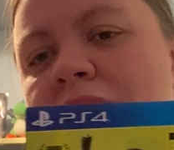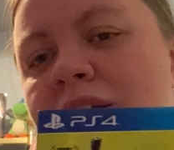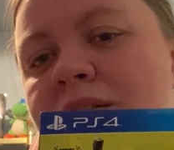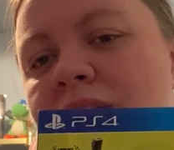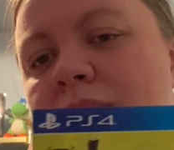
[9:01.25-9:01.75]
an
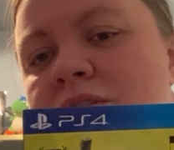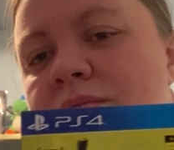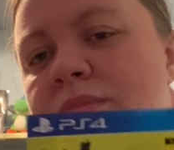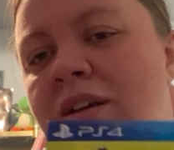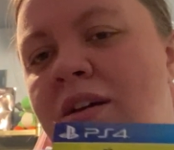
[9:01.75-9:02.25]

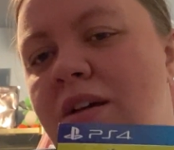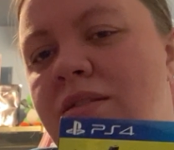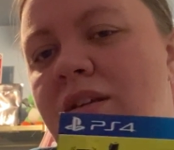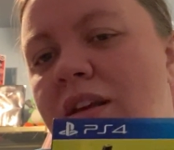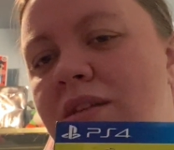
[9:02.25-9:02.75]
exception because
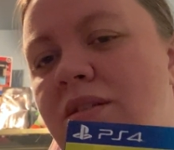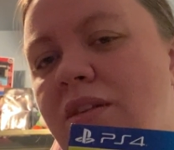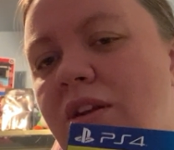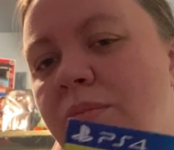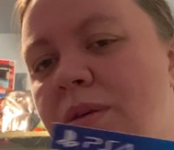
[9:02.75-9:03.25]
it is a
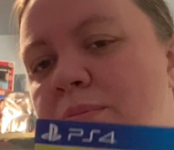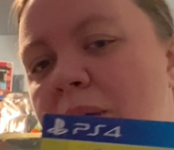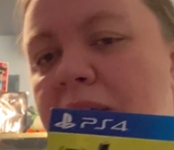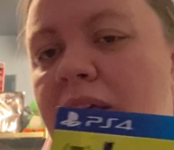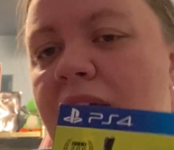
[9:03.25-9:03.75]
little bit
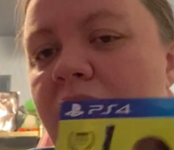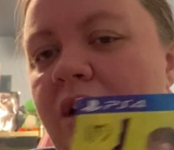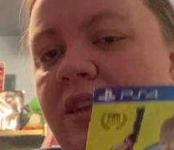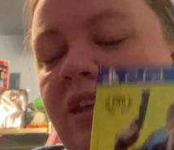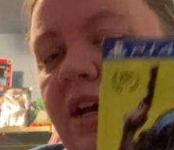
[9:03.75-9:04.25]
buggy
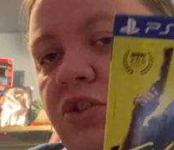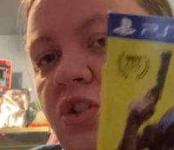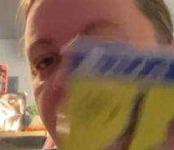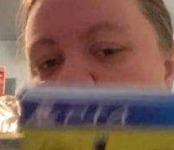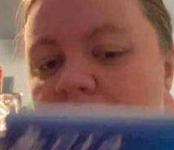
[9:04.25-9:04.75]
on
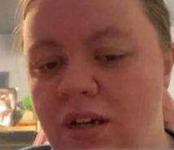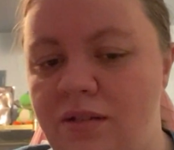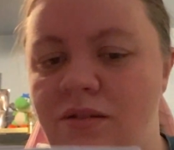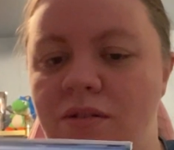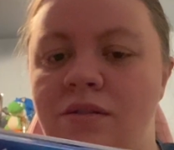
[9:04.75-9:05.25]
last-gen
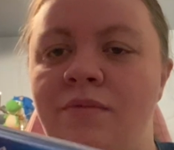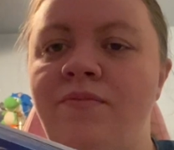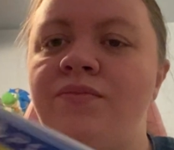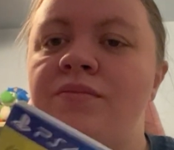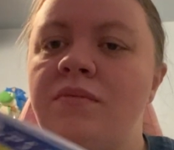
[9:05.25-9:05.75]
consoles.
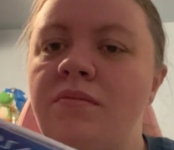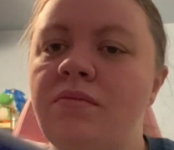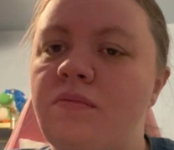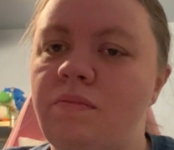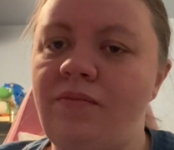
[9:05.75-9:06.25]

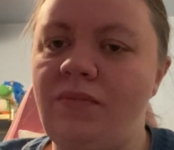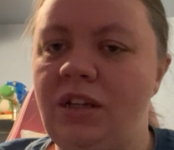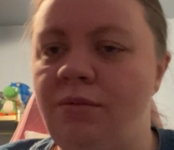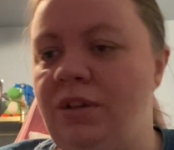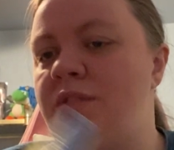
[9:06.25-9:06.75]

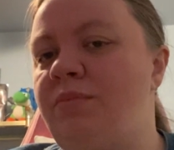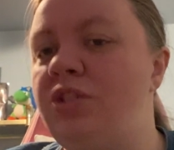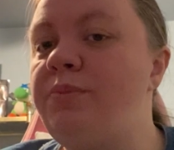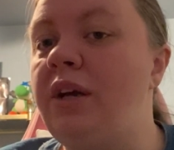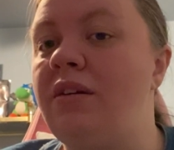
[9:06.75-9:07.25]
It runs
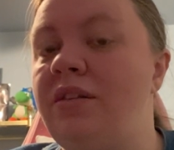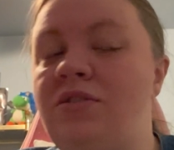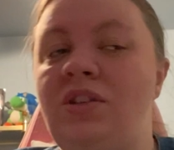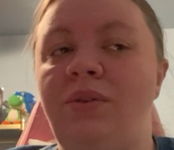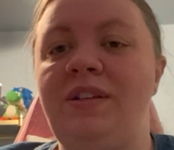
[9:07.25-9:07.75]
much better on the
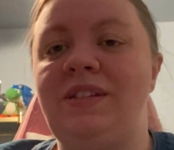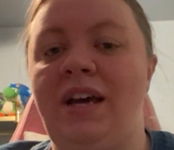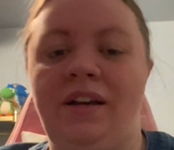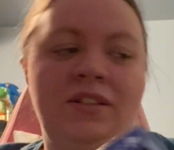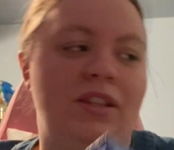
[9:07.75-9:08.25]
Series
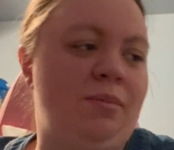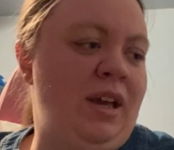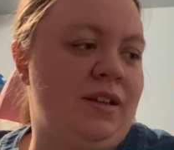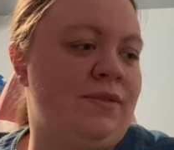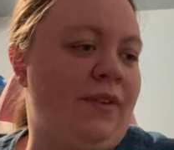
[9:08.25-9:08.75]
X and the
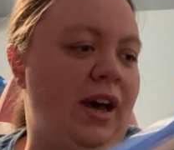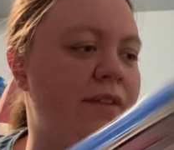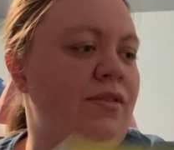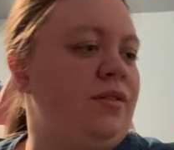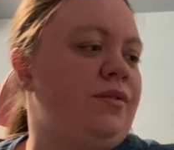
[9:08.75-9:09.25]

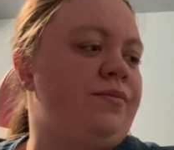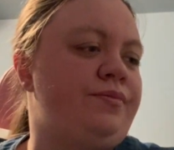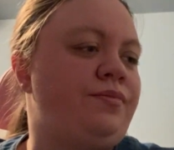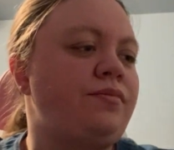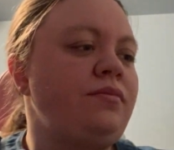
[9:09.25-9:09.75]
PS5.
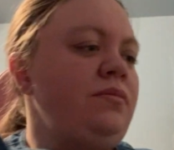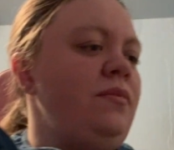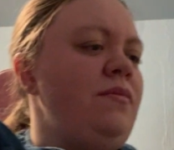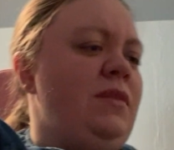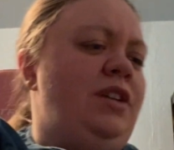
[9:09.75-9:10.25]

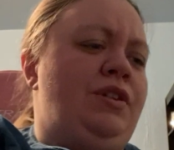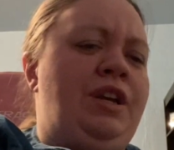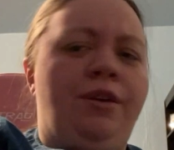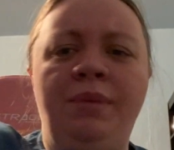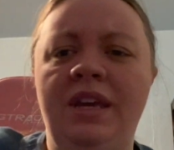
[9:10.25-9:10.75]
I do
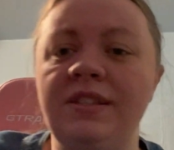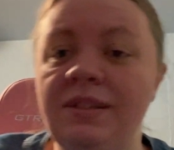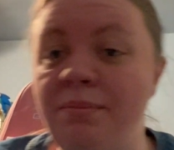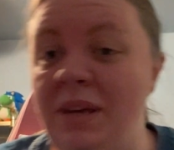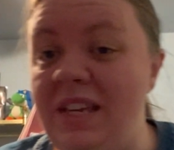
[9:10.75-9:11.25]
hear
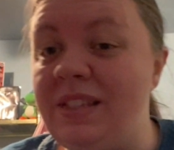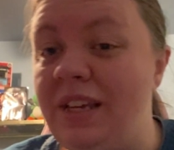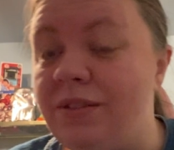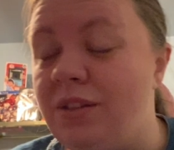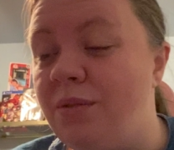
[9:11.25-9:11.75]
PC
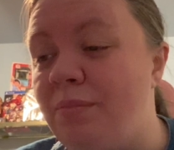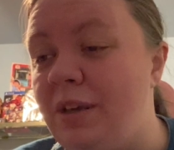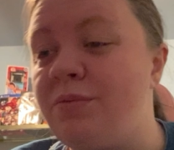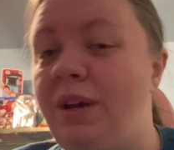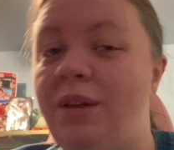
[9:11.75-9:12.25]
is the
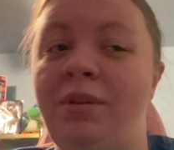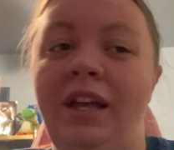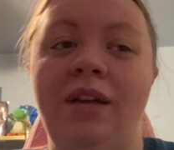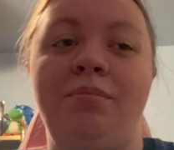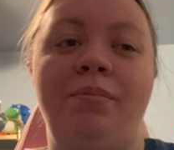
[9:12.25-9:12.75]
best way to
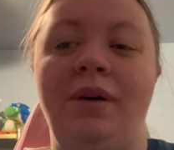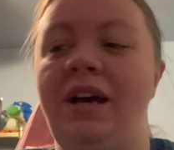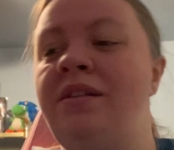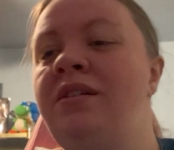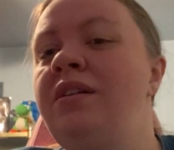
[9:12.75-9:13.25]
play it,
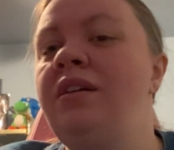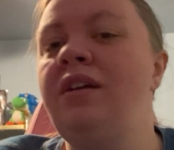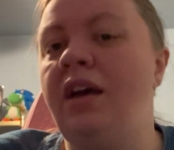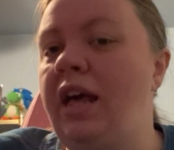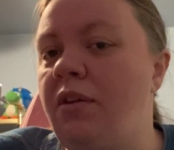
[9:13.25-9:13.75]
but
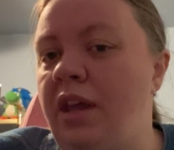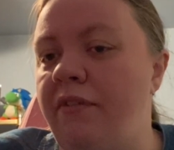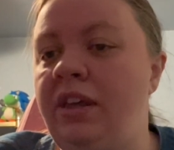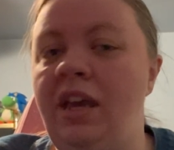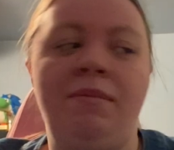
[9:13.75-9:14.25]
I don't have
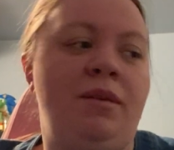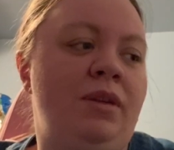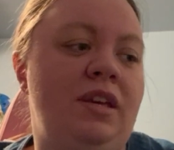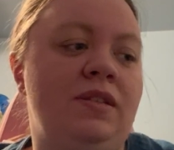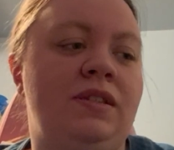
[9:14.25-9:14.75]
a gaming
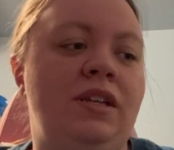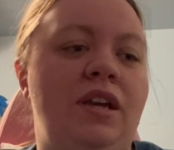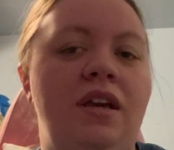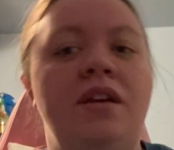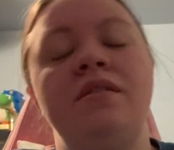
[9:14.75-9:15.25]

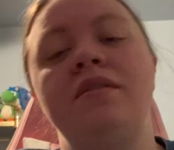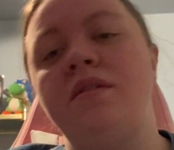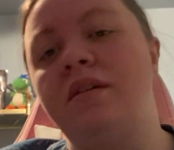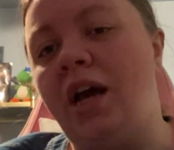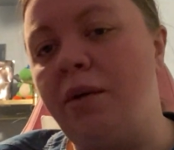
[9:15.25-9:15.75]
PC.
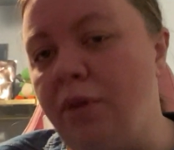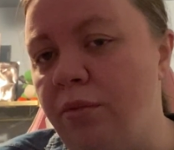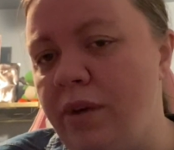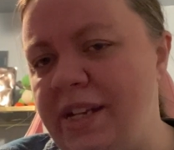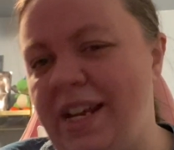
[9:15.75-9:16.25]
I will
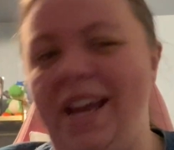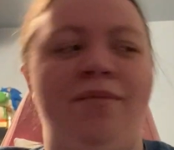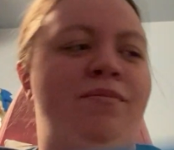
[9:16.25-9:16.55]
one day,